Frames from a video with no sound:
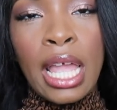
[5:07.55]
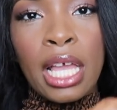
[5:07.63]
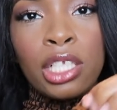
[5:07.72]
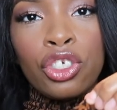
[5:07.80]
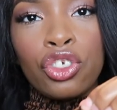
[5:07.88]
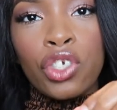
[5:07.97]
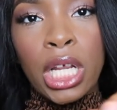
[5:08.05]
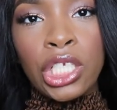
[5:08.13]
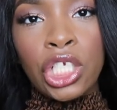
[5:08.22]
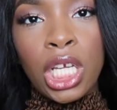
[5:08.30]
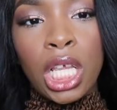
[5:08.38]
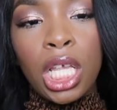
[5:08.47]
and
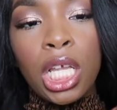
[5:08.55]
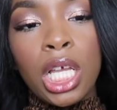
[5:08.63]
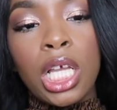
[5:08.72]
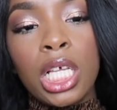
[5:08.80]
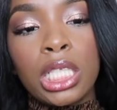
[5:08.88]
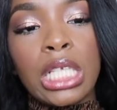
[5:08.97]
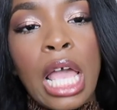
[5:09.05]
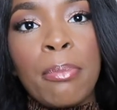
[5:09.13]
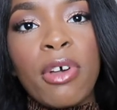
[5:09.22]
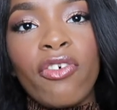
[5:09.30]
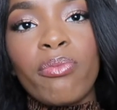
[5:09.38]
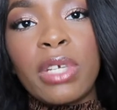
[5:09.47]
stretchy
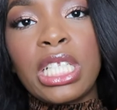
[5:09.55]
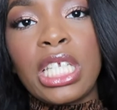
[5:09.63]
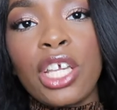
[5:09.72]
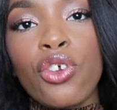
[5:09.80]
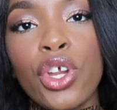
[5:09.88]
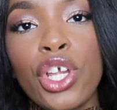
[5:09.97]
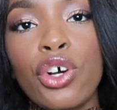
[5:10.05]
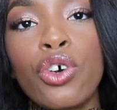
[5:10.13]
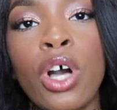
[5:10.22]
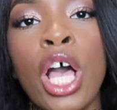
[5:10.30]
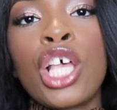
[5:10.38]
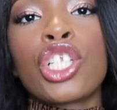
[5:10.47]
type of material,